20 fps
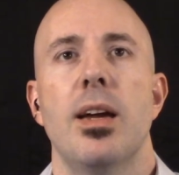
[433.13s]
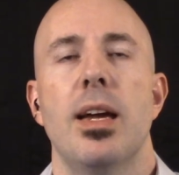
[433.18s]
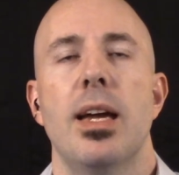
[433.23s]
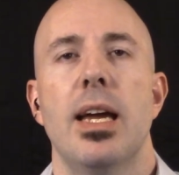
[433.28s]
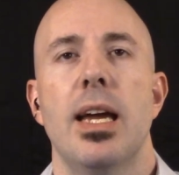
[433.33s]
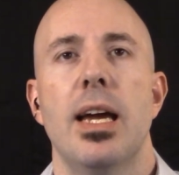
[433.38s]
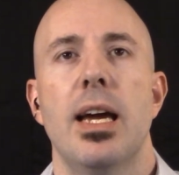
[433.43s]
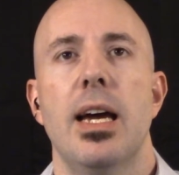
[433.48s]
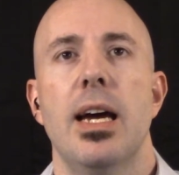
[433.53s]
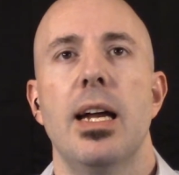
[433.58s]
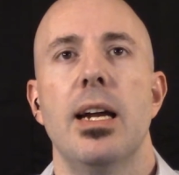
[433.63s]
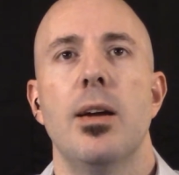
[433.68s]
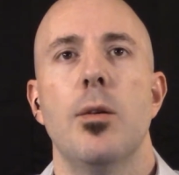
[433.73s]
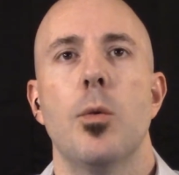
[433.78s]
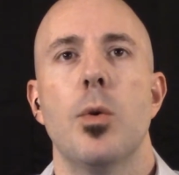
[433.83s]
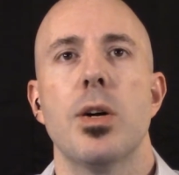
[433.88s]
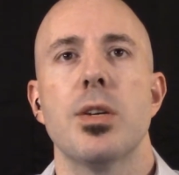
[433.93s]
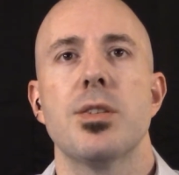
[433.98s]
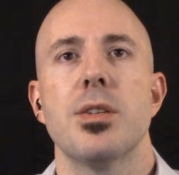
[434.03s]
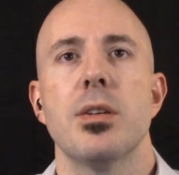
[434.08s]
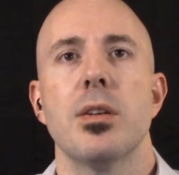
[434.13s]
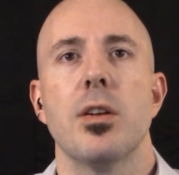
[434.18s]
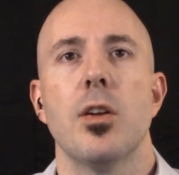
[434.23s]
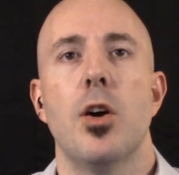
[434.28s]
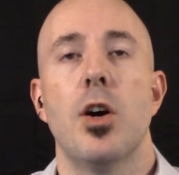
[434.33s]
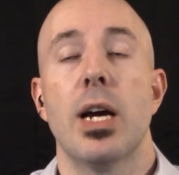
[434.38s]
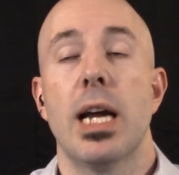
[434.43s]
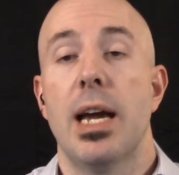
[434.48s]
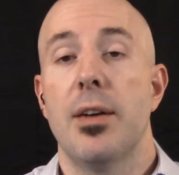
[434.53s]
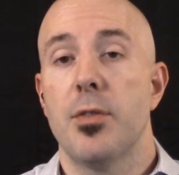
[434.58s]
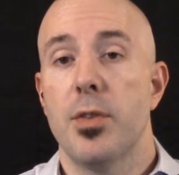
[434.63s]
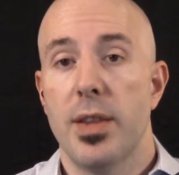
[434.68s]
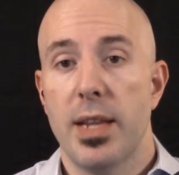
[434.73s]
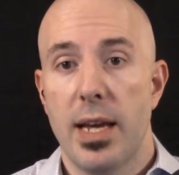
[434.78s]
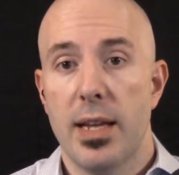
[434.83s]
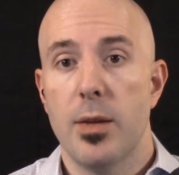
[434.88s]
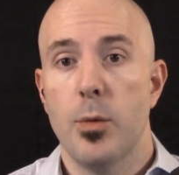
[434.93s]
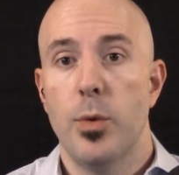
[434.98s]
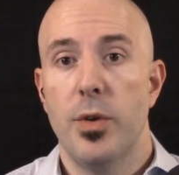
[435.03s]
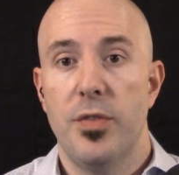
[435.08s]
And it wasn't long after
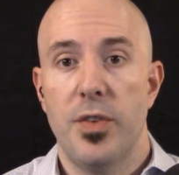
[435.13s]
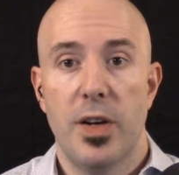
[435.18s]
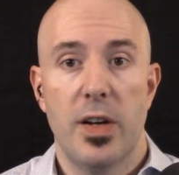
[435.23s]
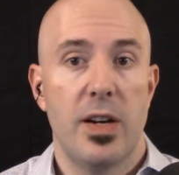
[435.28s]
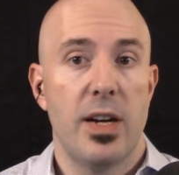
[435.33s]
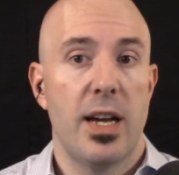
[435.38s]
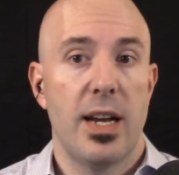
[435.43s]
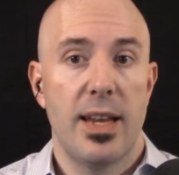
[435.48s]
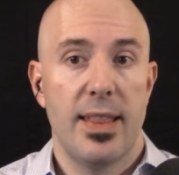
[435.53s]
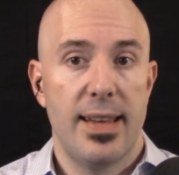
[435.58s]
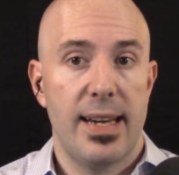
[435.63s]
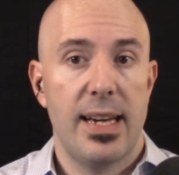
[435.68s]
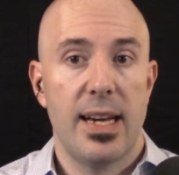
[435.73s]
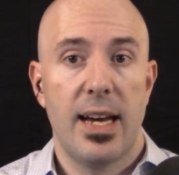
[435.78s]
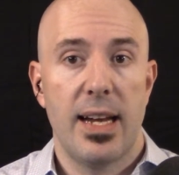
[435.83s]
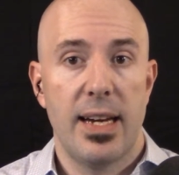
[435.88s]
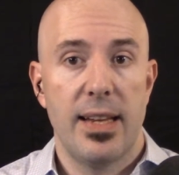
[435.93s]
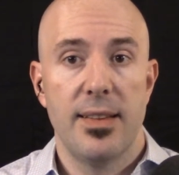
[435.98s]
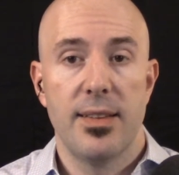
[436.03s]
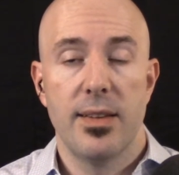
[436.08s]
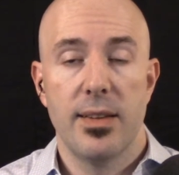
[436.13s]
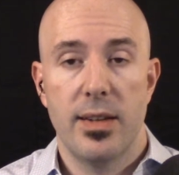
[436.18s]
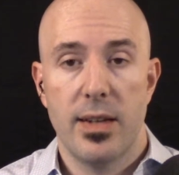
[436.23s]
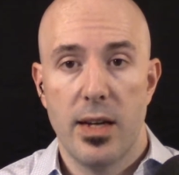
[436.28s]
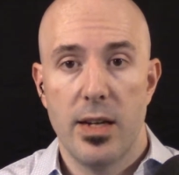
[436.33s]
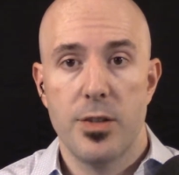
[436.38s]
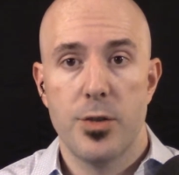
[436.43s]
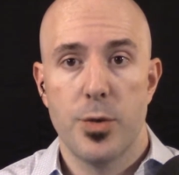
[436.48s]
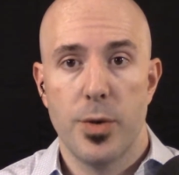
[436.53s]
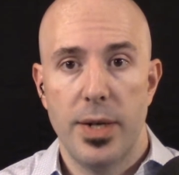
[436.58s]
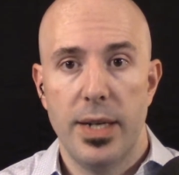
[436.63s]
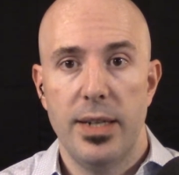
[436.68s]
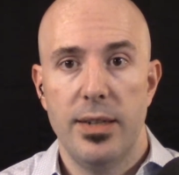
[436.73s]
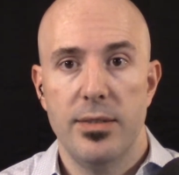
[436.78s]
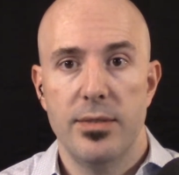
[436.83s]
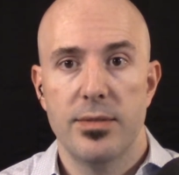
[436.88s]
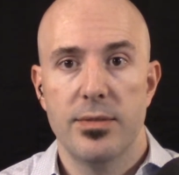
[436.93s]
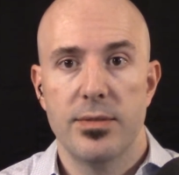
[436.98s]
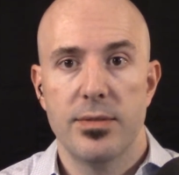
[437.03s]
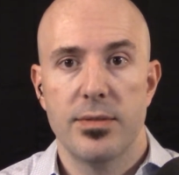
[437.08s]
that we figured out how they got into the country
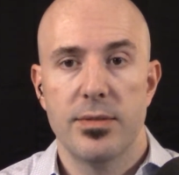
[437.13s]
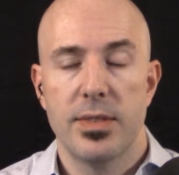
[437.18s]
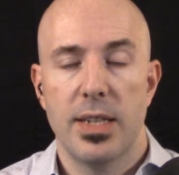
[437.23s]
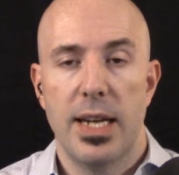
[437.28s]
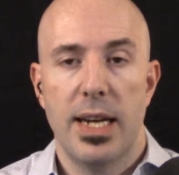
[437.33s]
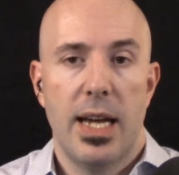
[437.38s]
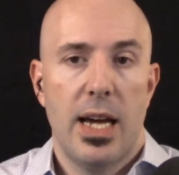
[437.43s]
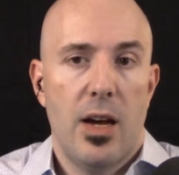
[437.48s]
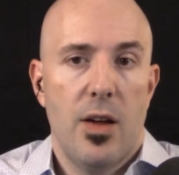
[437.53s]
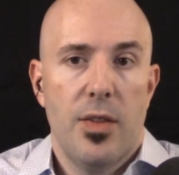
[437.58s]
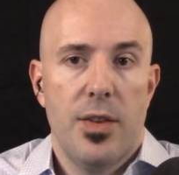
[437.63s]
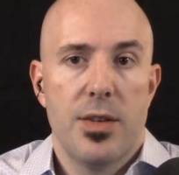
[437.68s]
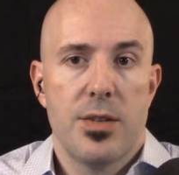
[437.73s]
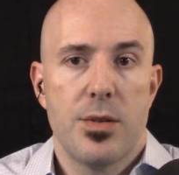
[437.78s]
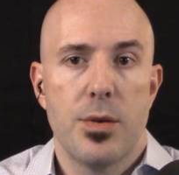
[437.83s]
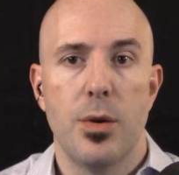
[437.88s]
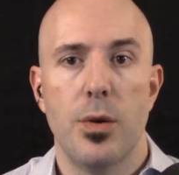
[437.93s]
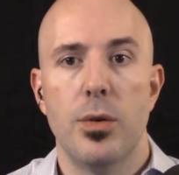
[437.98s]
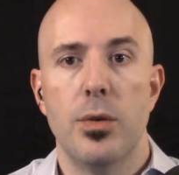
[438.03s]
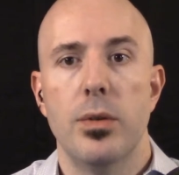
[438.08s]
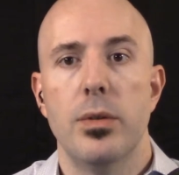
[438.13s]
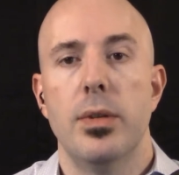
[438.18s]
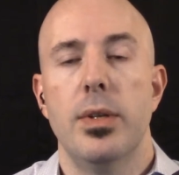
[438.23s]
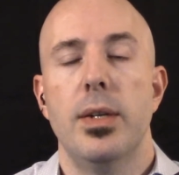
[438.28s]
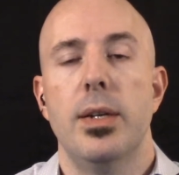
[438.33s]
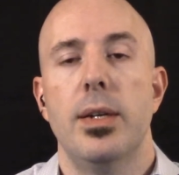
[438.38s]
and how this whole